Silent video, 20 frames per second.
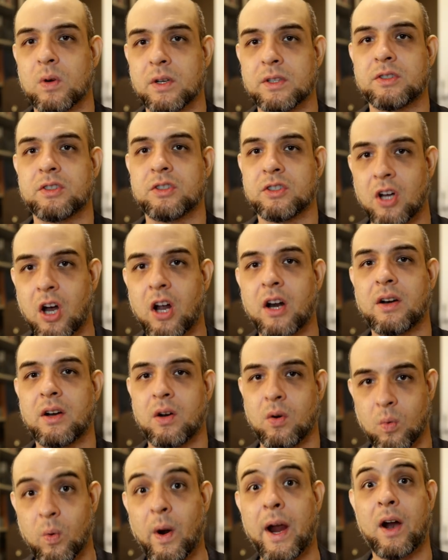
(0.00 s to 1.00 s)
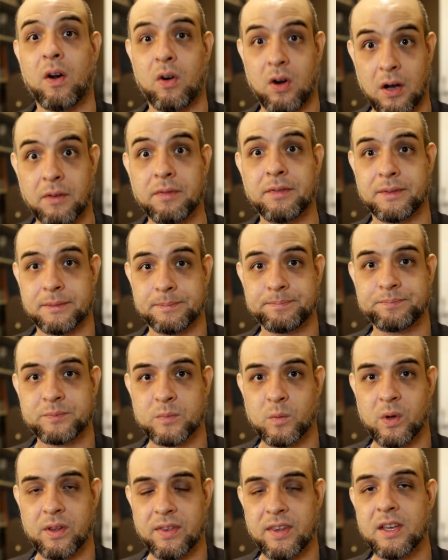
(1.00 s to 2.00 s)
was not aware of
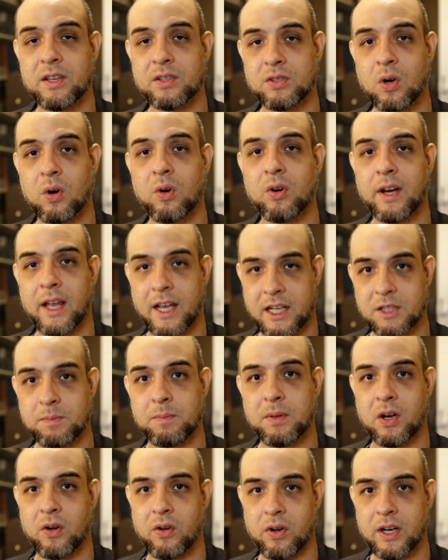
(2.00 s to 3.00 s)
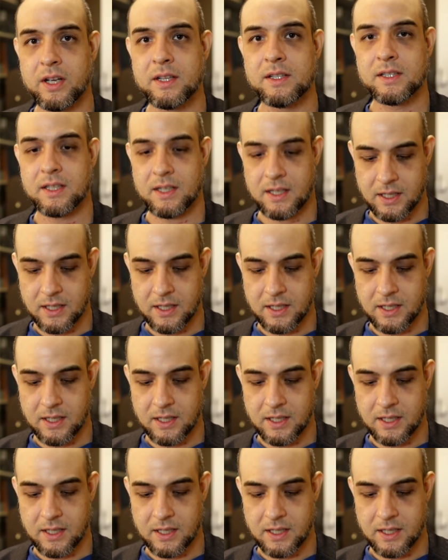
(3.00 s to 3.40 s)
with his own experience